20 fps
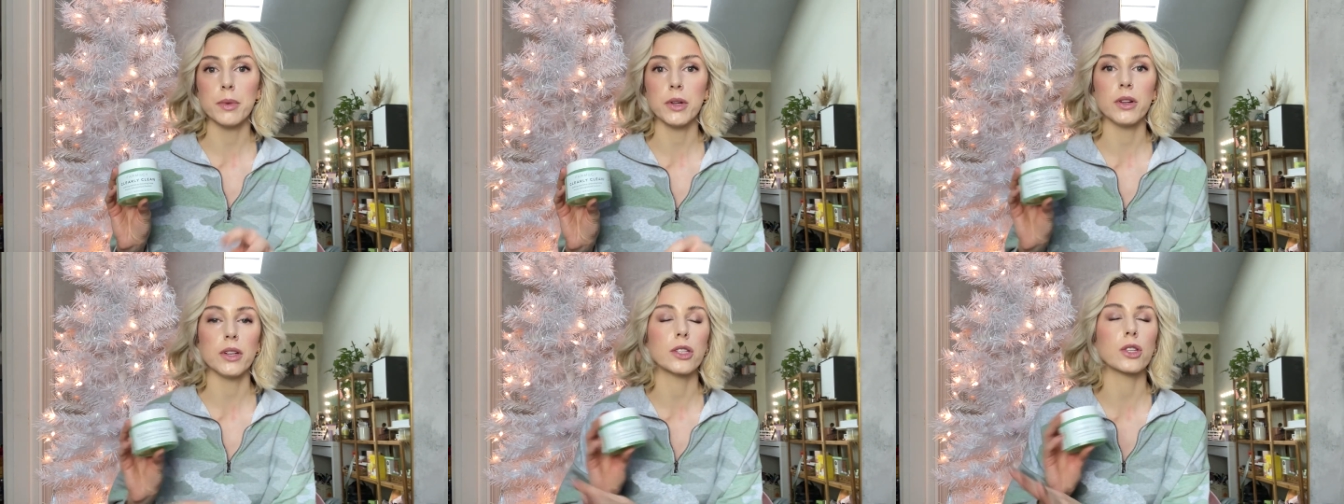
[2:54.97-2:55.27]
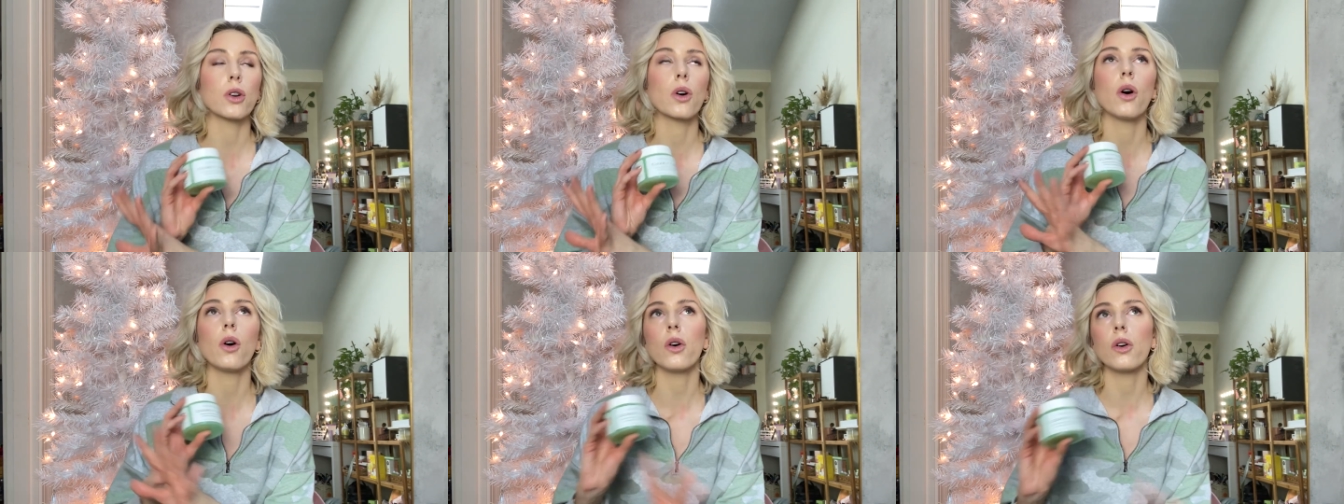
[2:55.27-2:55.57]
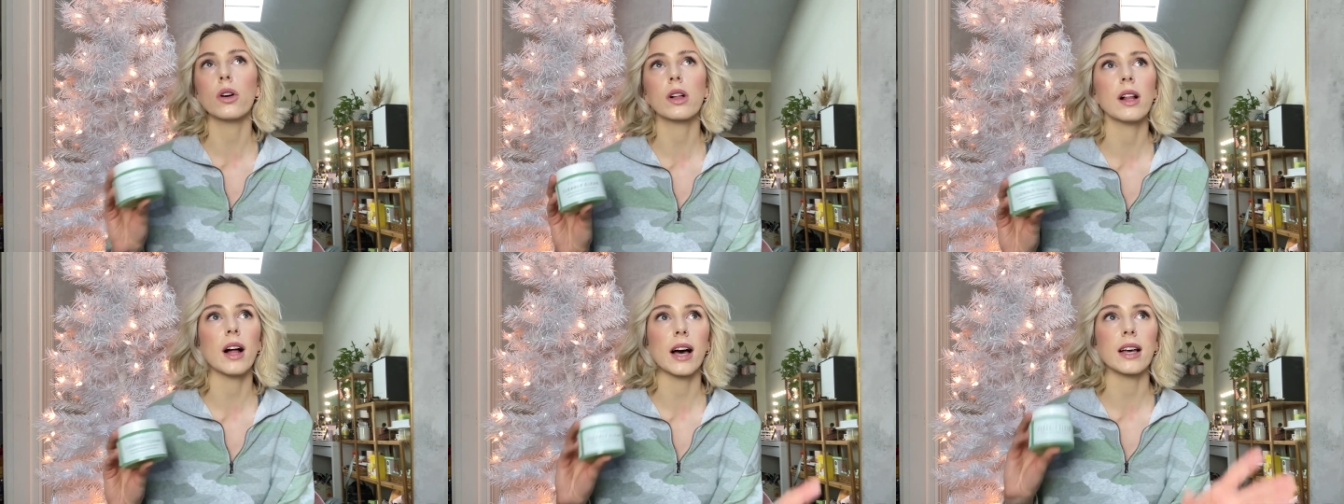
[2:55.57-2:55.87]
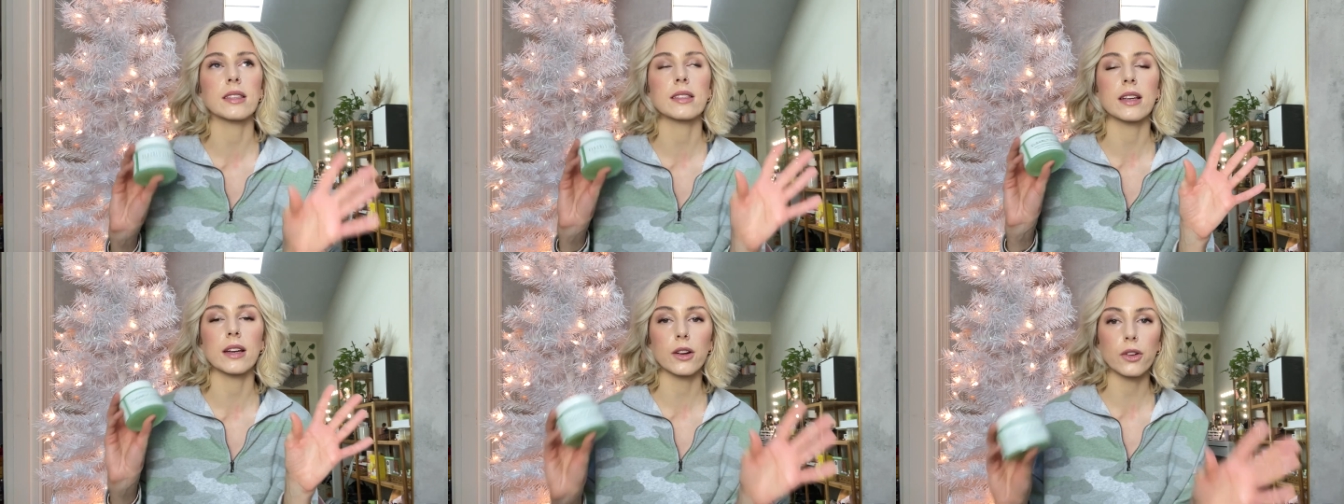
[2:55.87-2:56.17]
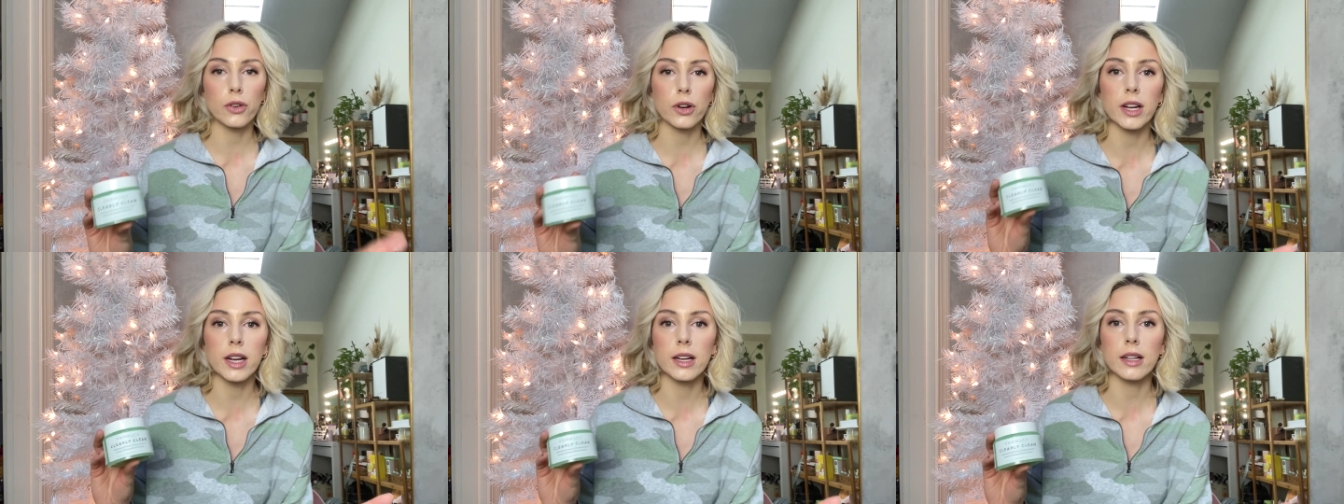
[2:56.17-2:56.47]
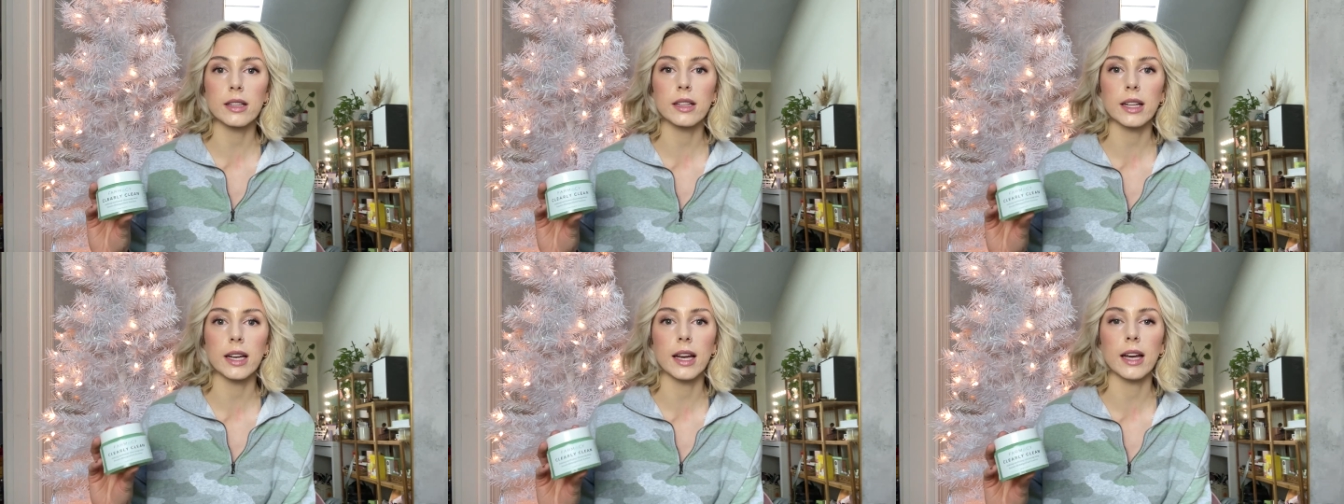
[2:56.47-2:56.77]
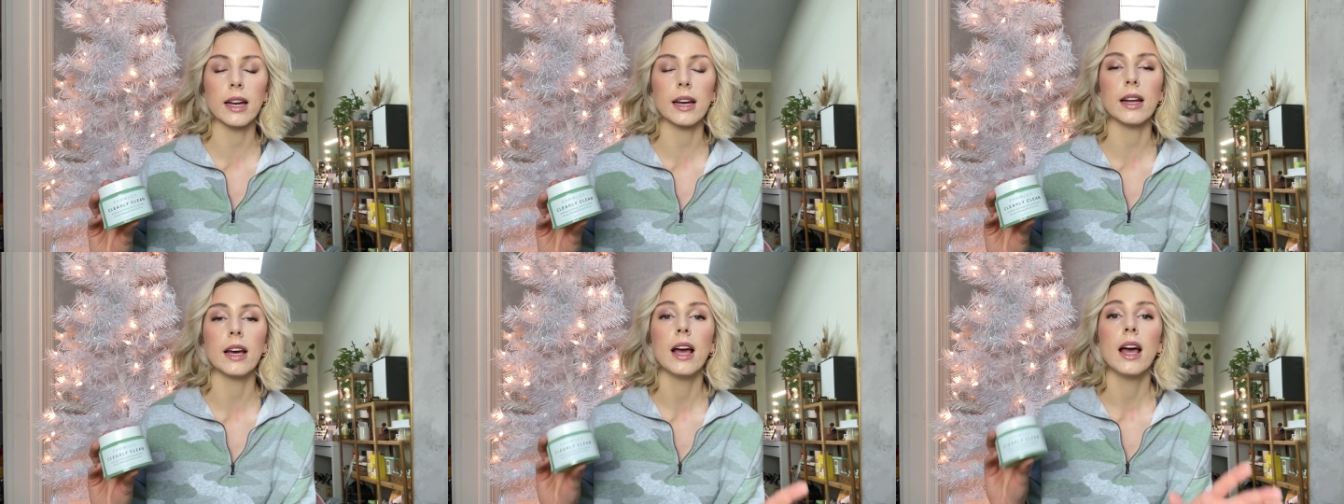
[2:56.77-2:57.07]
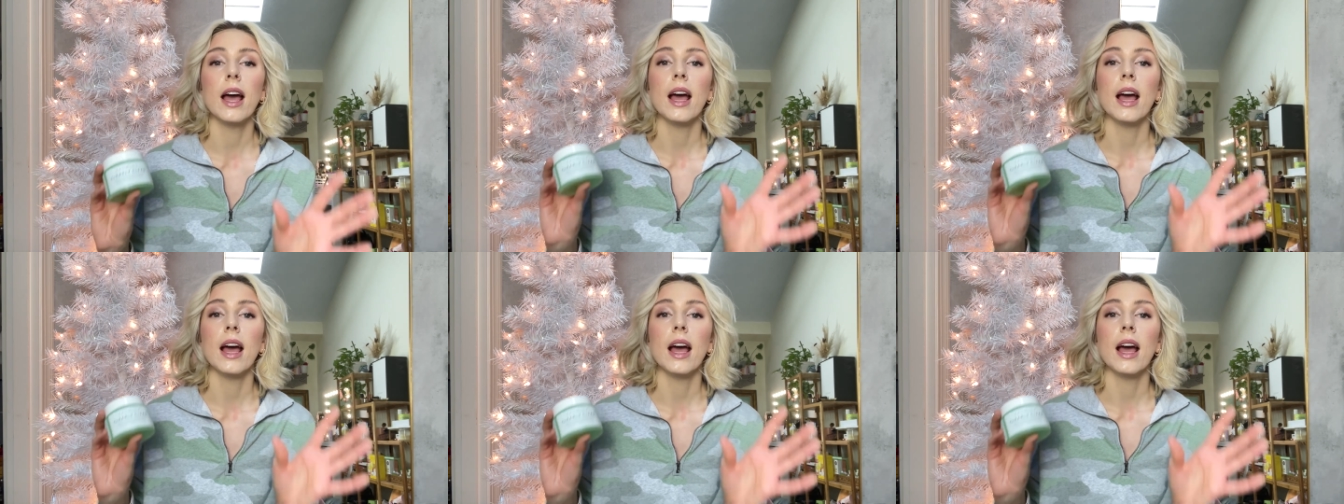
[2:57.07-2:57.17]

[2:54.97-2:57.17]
Beauty's cult classic Green Clean.